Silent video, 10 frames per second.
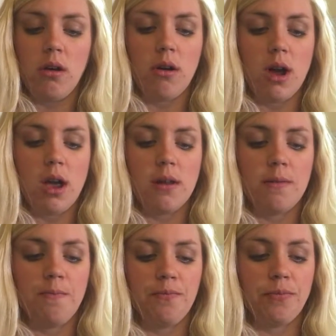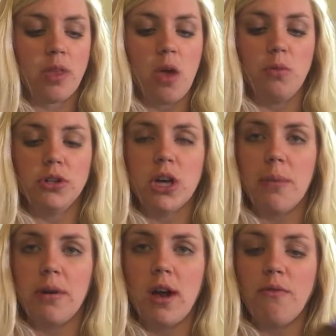Alright, and we'll
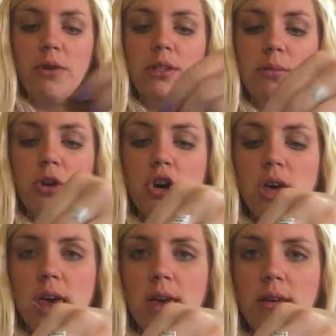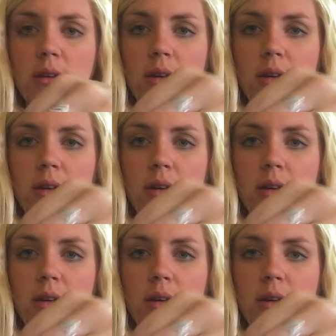top it off with some cookie.